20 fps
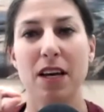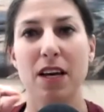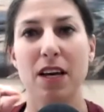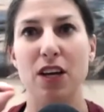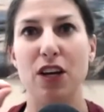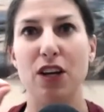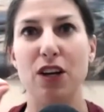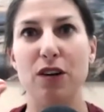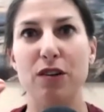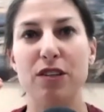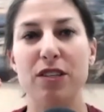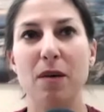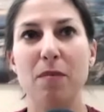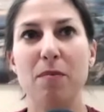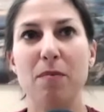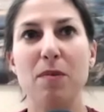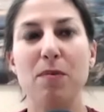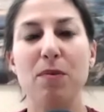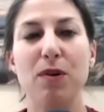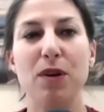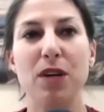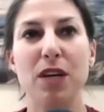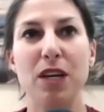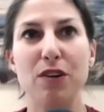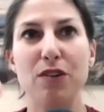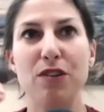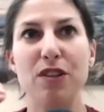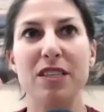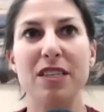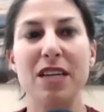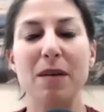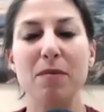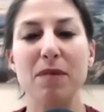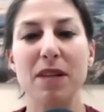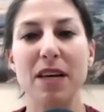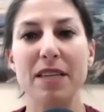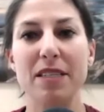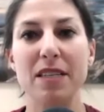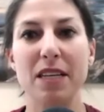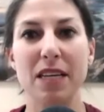you know some people hear the same
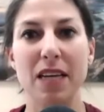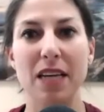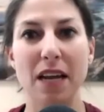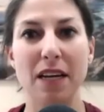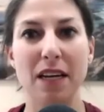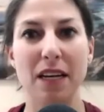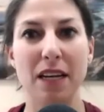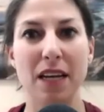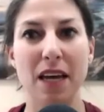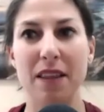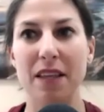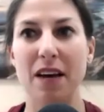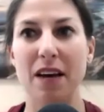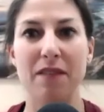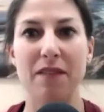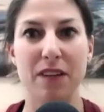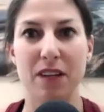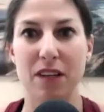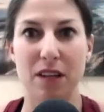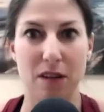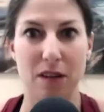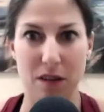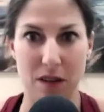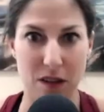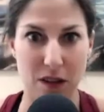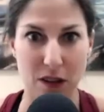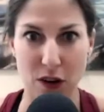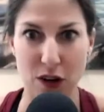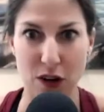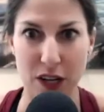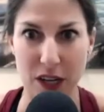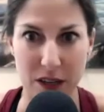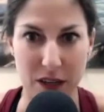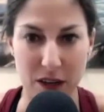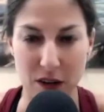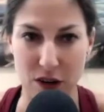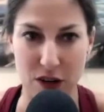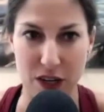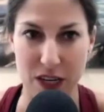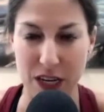lesson again and again they have to learn it
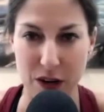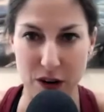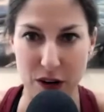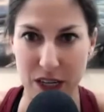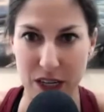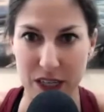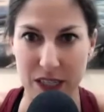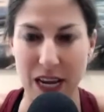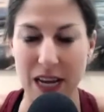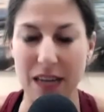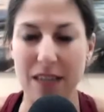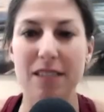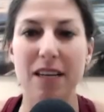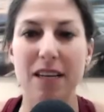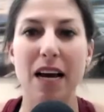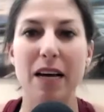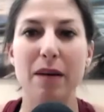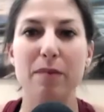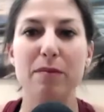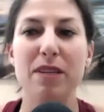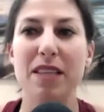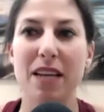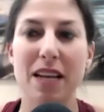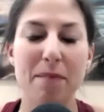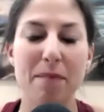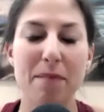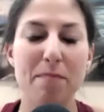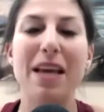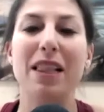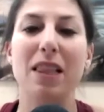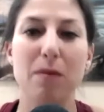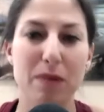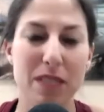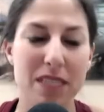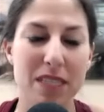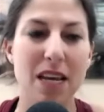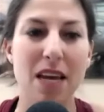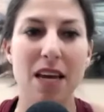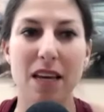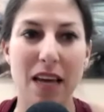or hear it 10 times and then make the
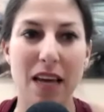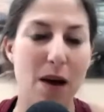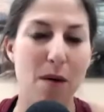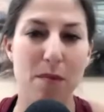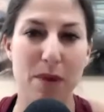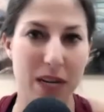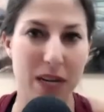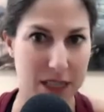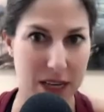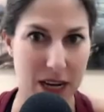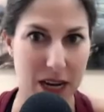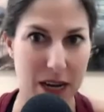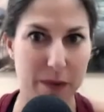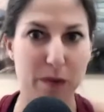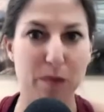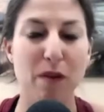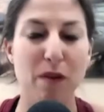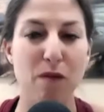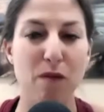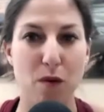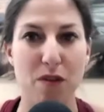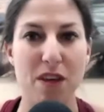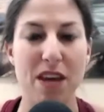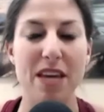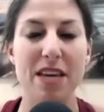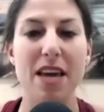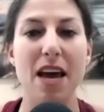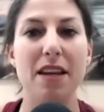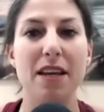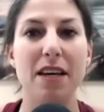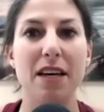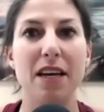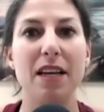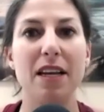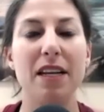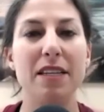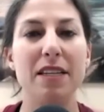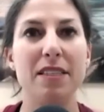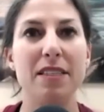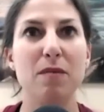mistake how many yeah. times before they get it and
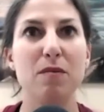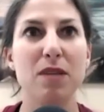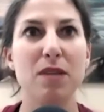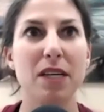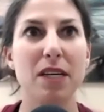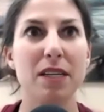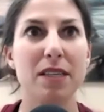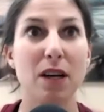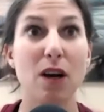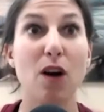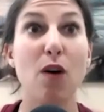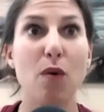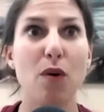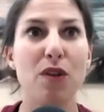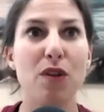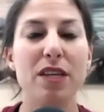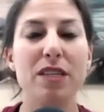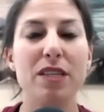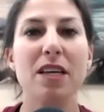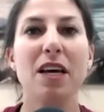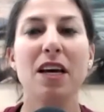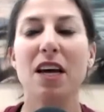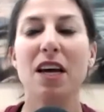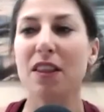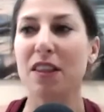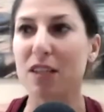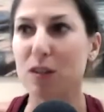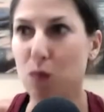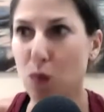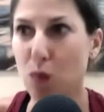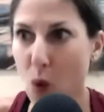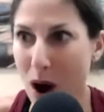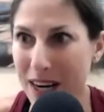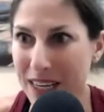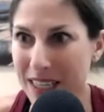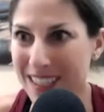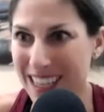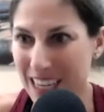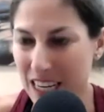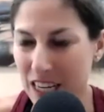it seems like it's like oh well this this
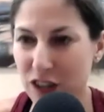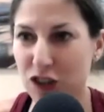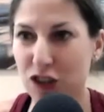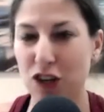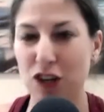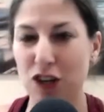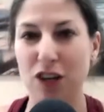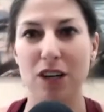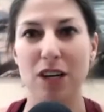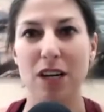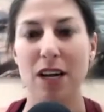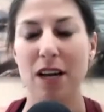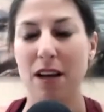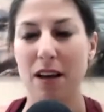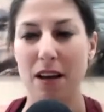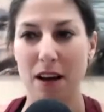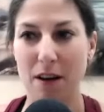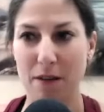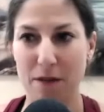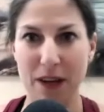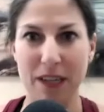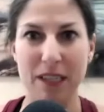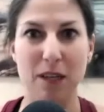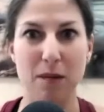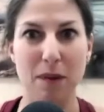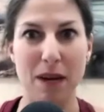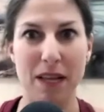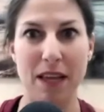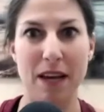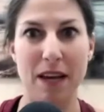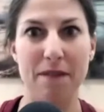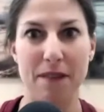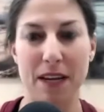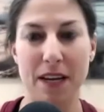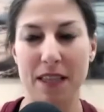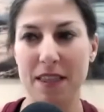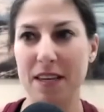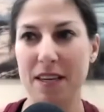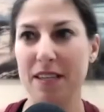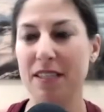one teacher affected my life
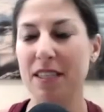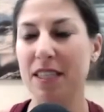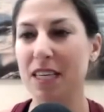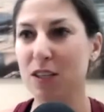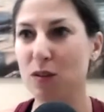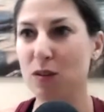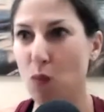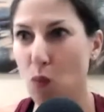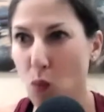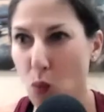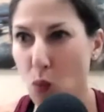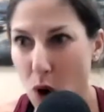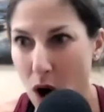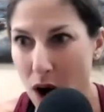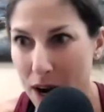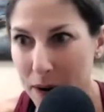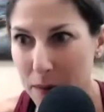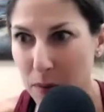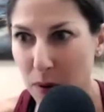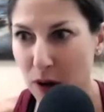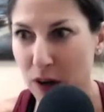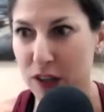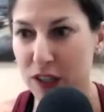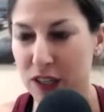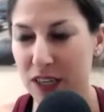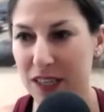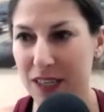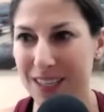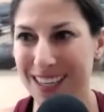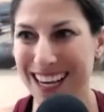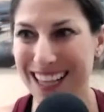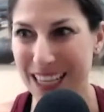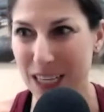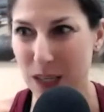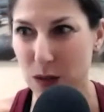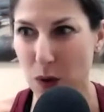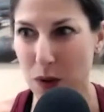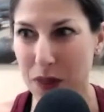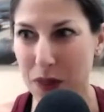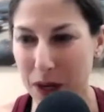like this. This one person said
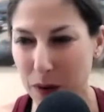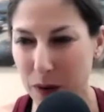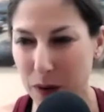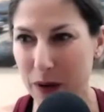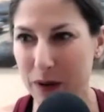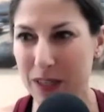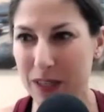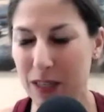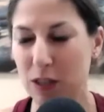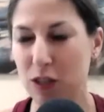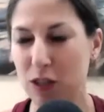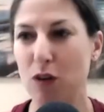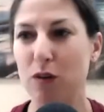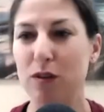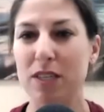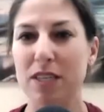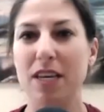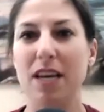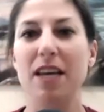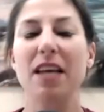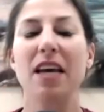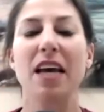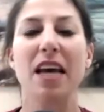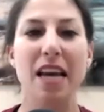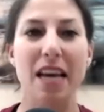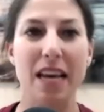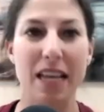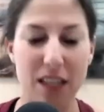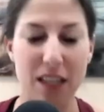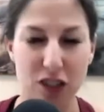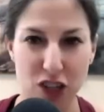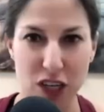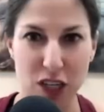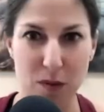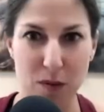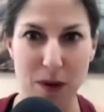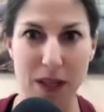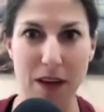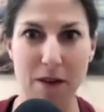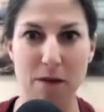this one thing when I was an associate and it changed
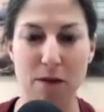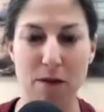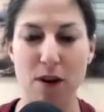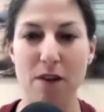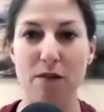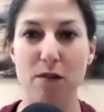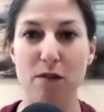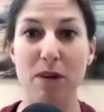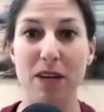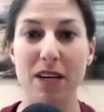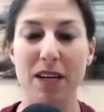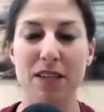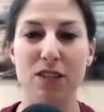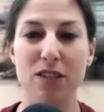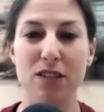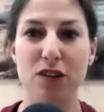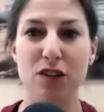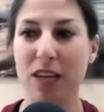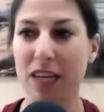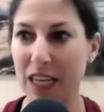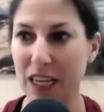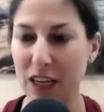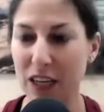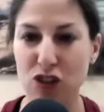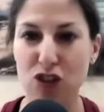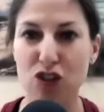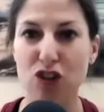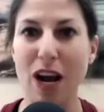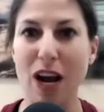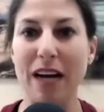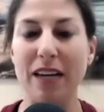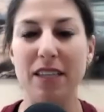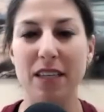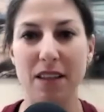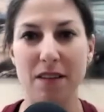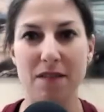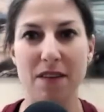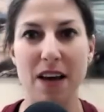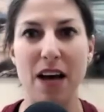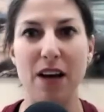my life forever because you're like extracting
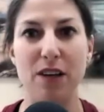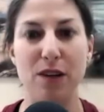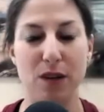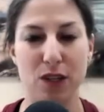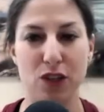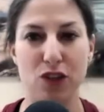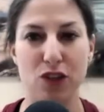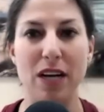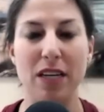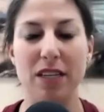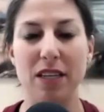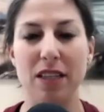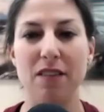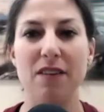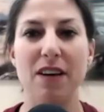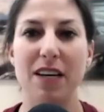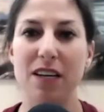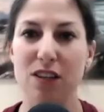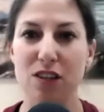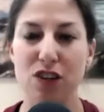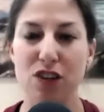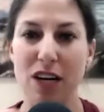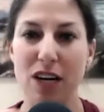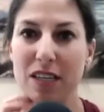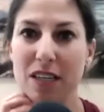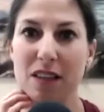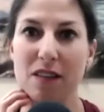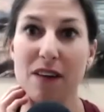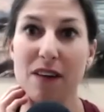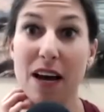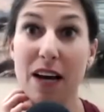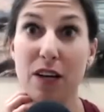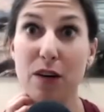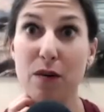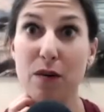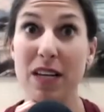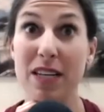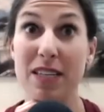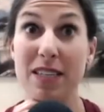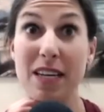the value, extracting the value, extracting the value.
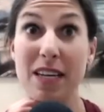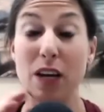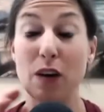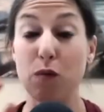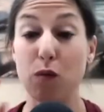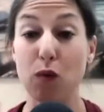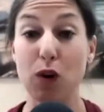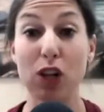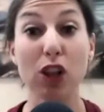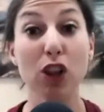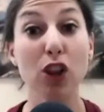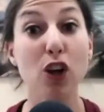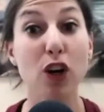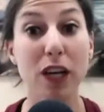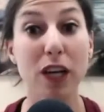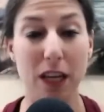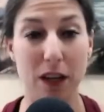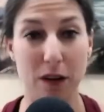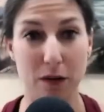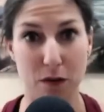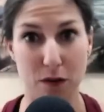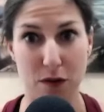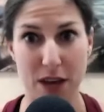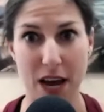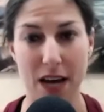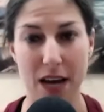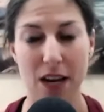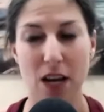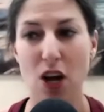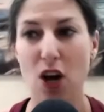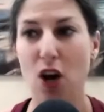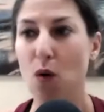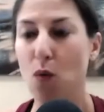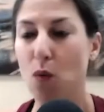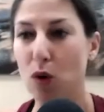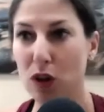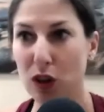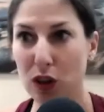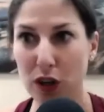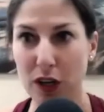And it's like if we're looking for that,
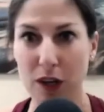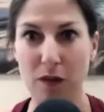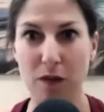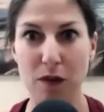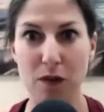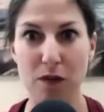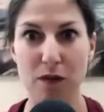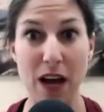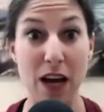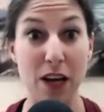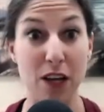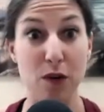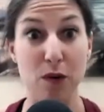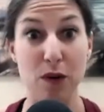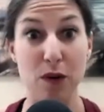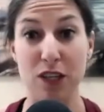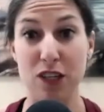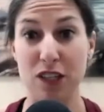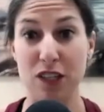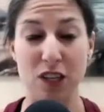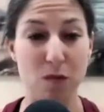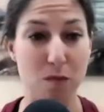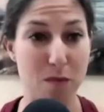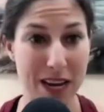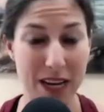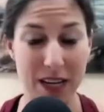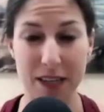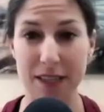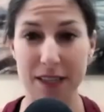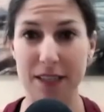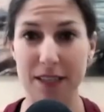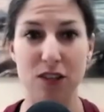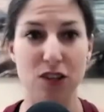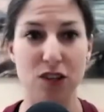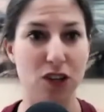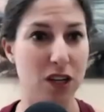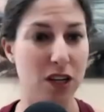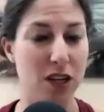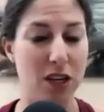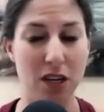we're looking for value and just you make a
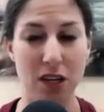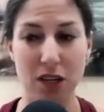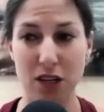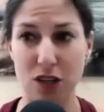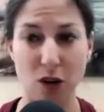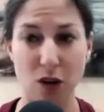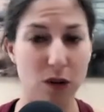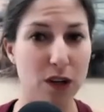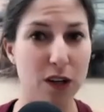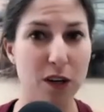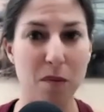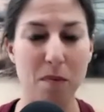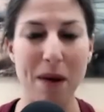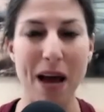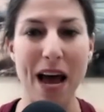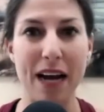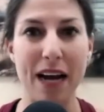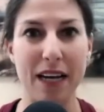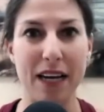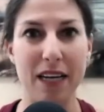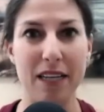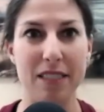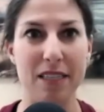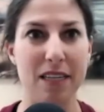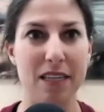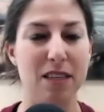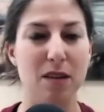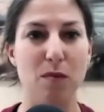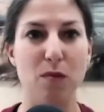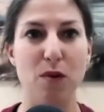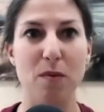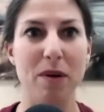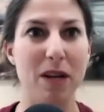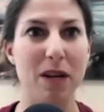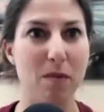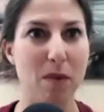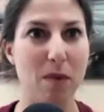decision and don't look back. It's like some women in my